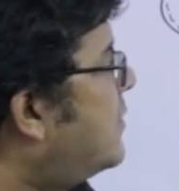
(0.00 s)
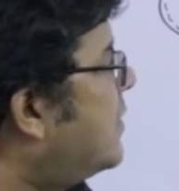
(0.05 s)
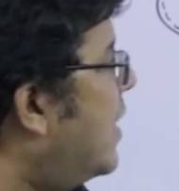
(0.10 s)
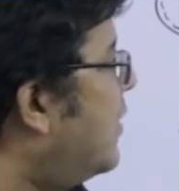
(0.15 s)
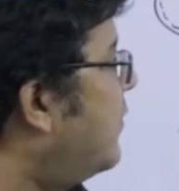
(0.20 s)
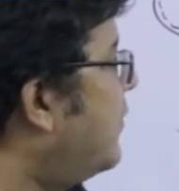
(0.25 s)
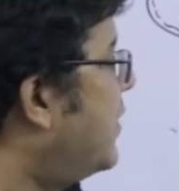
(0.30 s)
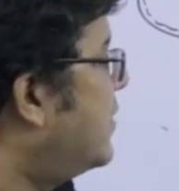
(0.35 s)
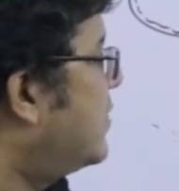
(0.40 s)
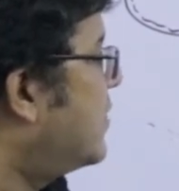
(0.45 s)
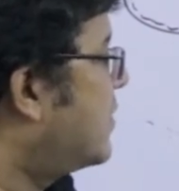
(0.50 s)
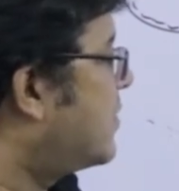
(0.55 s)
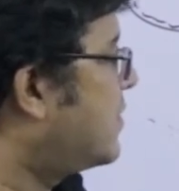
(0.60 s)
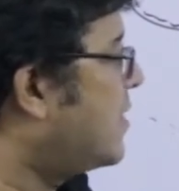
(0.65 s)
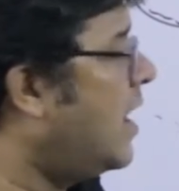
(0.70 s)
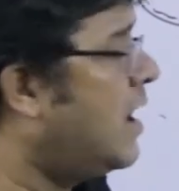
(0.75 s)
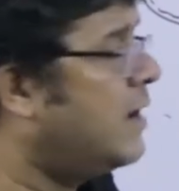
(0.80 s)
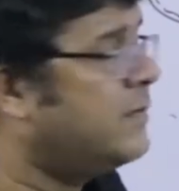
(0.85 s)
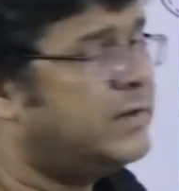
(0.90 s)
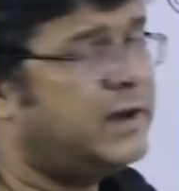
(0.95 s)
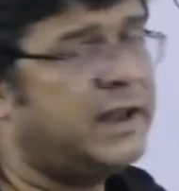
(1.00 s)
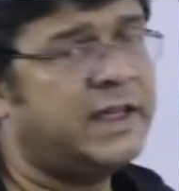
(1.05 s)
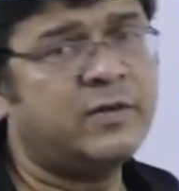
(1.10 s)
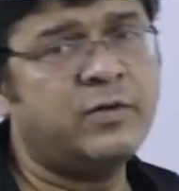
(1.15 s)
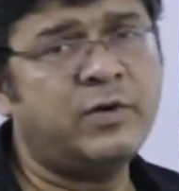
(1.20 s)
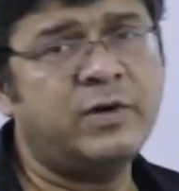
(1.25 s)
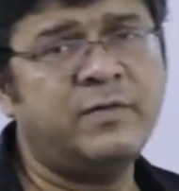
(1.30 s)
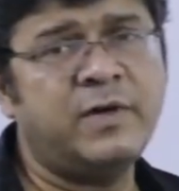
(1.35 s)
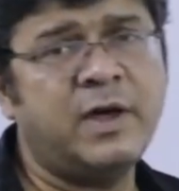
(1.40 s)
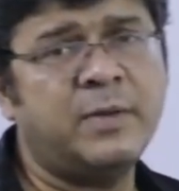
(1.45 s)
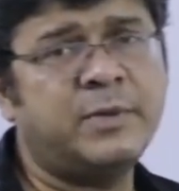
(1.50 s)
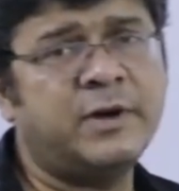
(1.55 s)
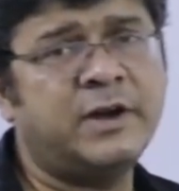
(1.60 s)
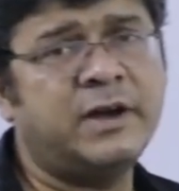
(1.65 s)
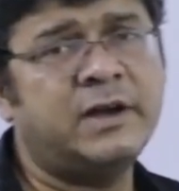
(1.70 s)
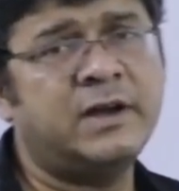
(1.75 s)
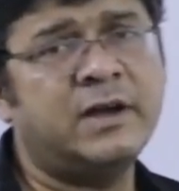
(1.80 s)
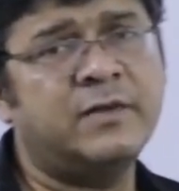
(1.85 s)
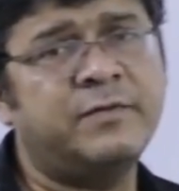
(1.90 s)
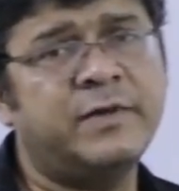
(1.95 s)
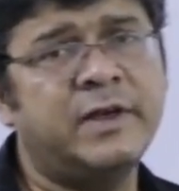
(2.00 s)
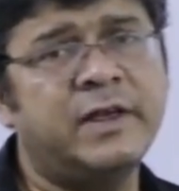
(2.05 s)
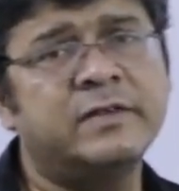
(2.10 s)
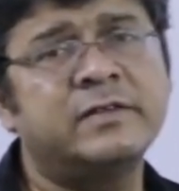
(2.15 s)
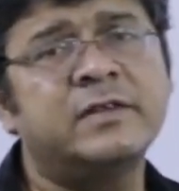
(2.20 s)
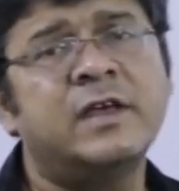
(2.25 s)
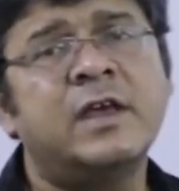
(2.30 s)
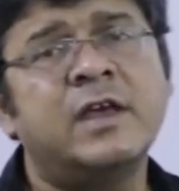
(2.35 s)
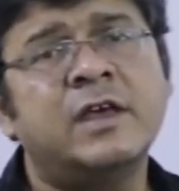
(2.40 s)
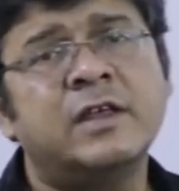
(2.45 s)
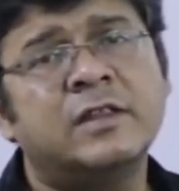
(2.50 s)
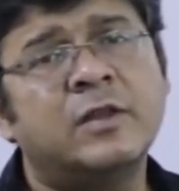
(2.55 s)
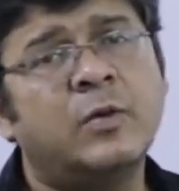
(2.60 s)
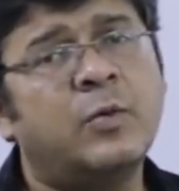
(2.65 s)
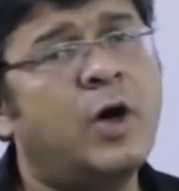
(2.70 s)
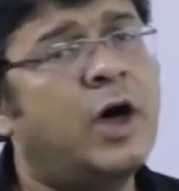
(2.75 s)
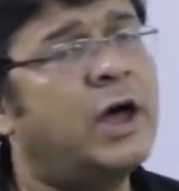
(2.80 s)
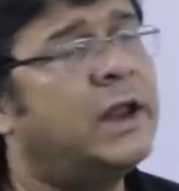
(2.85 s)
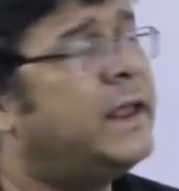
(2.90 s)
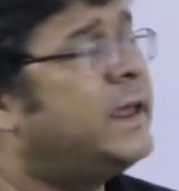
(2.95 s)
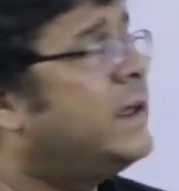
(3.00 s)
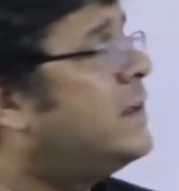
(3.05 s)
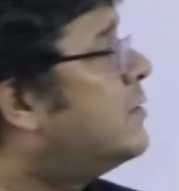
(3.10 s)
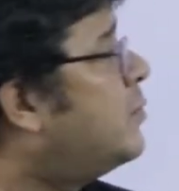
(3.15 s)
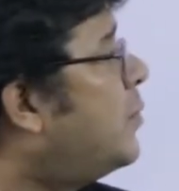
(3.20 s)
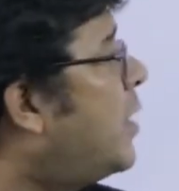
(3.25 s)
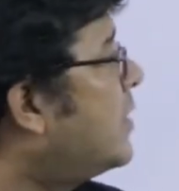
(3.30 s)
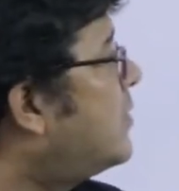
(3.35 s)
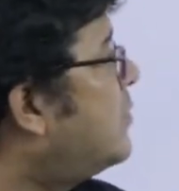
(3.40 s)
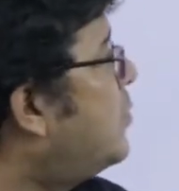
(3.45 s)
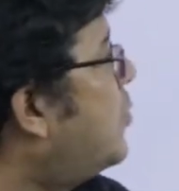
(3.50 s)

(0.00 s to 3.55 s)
surfaces, curved liquid vapor interface, the boiling is much